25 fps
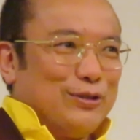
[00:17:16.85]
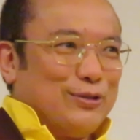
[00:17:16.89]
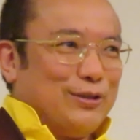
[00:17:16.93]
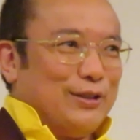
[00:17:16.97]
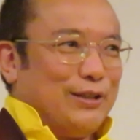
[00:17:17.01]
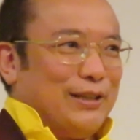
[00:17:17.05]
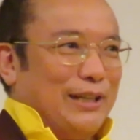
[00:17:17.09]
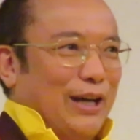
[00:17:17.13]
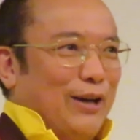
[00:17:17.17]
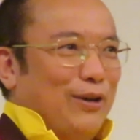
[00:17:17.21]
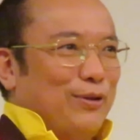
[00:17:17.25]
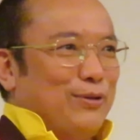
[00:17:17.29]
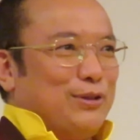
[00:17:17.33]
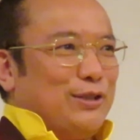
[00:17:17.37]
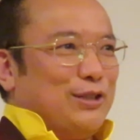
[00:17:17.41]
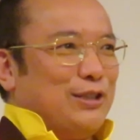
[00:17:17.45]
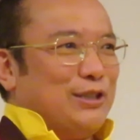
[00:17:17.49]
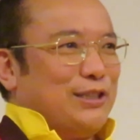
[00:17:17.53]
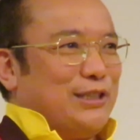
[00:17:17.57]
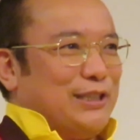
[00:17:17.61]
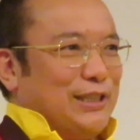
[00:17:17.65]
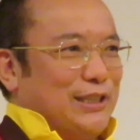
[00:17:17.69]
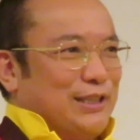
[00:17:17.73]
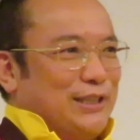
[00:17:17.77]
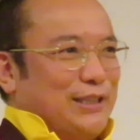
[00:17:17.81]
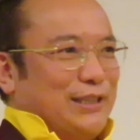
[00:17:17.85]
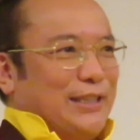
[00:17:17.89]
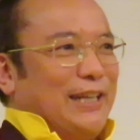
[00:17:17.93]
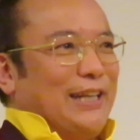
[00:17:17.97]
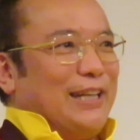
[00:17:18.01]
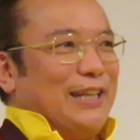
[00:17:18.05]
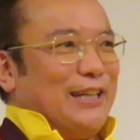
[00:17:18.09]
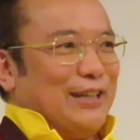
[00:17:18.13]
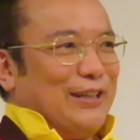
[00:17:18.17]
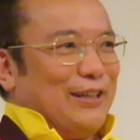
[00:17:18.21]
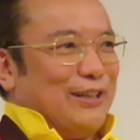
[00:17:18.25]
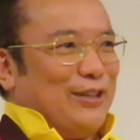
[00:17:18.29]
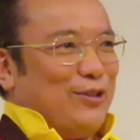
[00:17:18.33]
So now the
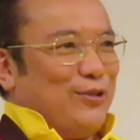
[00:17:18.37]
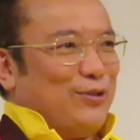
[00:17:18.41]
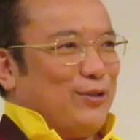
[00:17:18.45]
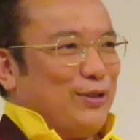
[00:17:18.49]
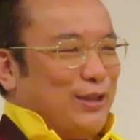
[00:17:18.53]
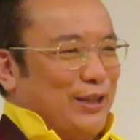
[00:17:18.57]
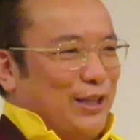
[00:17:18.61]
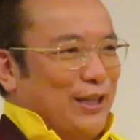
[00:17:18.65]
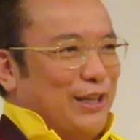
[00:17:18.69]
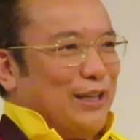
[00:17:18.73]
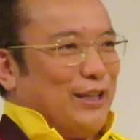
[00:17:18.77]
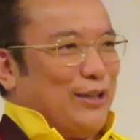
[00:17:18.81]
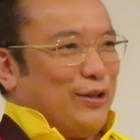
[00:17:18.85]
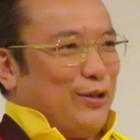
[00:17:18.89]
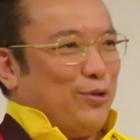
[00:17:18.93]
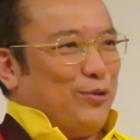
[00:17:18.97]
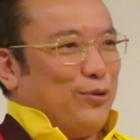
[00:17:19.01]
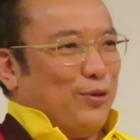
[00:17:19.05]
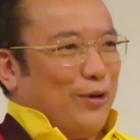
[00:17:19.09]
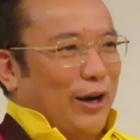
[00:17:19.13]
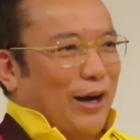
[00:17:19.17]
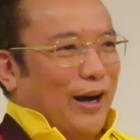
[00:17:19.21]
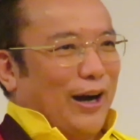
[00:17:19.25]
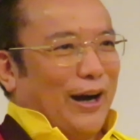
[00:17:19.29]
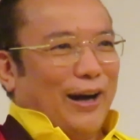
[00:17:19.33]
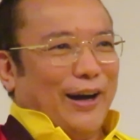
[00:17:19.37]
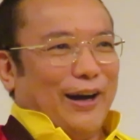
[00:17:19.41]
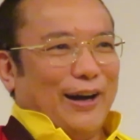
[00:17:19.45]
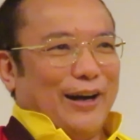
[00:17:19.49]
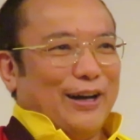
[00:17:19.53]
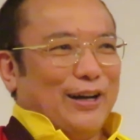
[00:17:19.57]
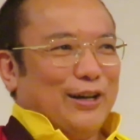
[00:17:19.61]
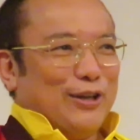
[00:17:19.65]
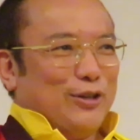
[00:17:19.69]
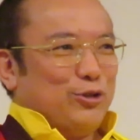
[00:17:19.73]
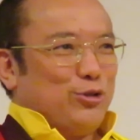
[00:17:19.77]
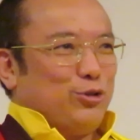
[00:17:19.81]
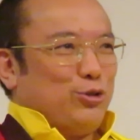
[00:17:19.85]
16, you think you
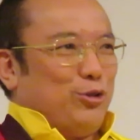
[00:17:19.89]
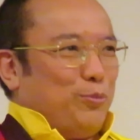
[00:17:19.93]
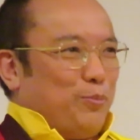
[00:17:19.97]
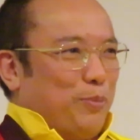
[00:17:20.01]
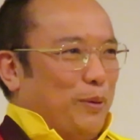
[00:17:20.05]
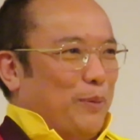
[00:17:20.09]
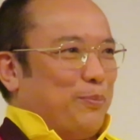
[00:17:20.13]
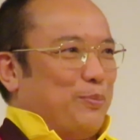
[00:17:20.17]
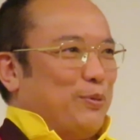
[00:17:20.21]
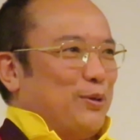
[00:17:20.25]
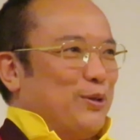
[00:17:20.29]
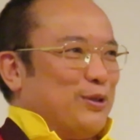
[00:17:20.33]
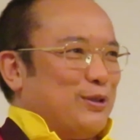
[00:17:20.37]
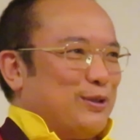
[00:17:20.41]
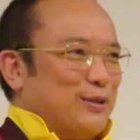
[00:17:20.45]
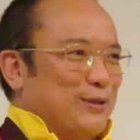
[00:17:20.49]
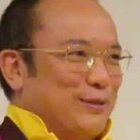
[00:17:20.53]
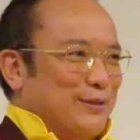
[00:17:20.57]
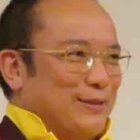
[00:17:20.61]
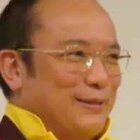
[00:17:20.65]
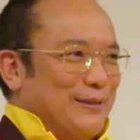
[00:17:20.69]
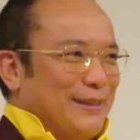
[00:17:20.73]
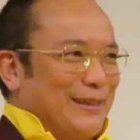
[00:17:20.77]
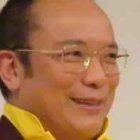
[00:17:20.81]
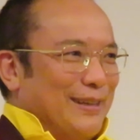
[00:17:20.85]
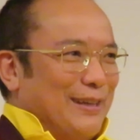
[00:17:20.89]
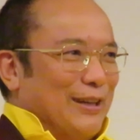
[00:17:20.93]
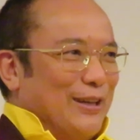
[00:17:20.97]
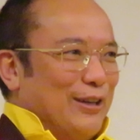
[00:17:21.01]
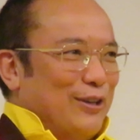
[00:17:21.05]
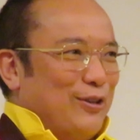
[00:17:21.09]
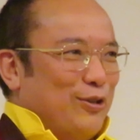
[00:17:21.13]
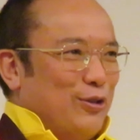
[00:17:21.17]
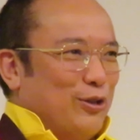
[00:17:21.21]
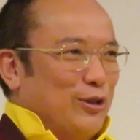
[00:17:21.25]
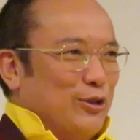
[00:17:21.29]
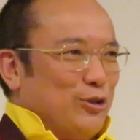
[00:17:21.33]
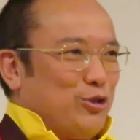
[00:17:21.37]
are super person,
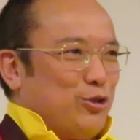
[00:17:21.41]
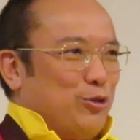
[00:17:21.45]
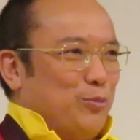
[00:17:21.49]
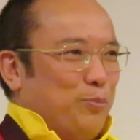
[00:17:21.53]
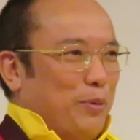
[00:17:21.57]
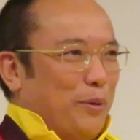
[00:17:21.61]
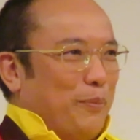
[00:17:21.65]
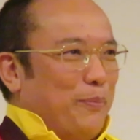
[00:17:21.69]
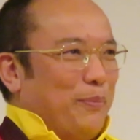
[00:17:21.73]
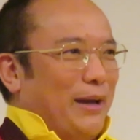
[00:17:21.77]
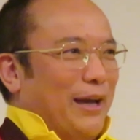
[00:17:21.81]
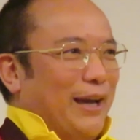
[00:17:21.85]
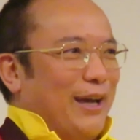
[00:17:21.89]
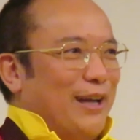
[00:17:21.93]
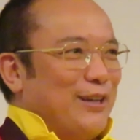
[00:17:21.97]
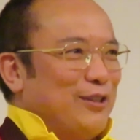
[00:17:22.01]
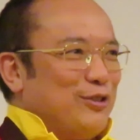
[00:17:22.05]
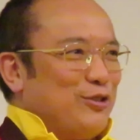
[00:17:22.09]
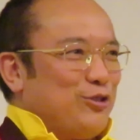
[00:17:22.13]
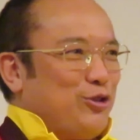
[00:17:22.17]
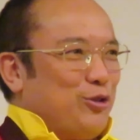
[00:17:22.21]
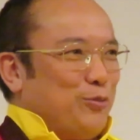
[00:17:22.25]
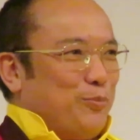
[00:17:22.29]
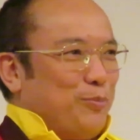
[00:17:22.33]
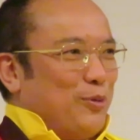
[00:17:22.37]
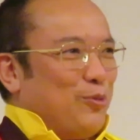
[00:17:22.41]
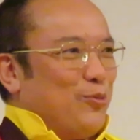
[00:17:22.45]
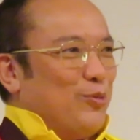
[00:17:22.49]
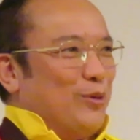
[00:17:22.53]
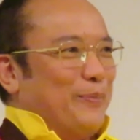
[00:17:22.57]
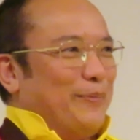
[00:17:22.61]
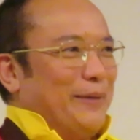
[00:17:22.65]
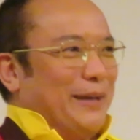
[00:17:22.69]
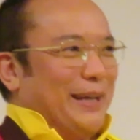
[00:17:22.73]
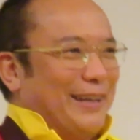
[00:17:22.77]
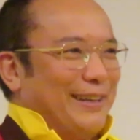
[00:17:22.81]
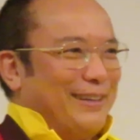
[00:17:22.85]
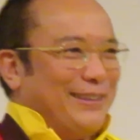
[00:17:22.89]
you are Superman,
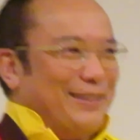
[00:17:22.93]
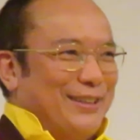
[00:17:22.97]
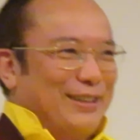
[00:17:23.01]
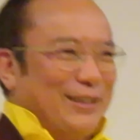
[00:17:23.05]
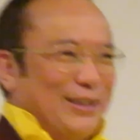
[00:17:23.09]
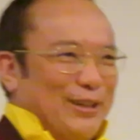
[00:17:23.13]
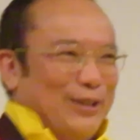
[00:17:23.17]
Superwoman,